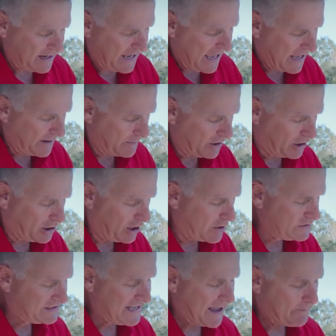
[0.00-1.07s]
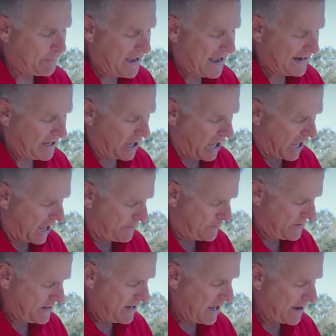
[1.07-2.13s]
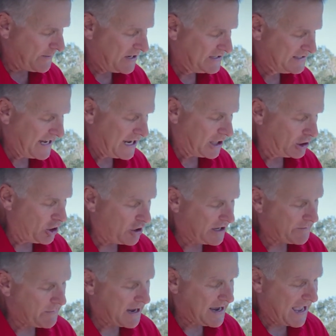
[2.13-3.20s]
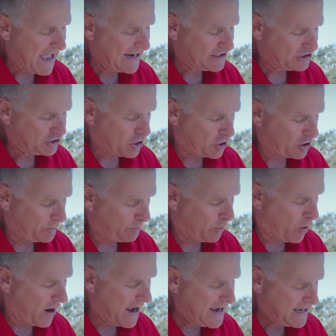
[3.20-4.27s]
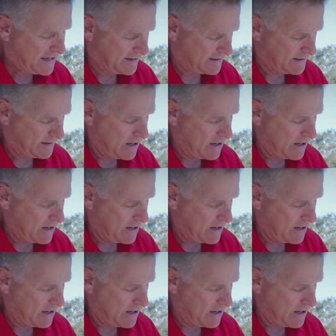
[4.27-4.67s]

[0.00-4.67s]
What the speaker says: And I'm going to close that back up. I'm going to take a look at my external brake.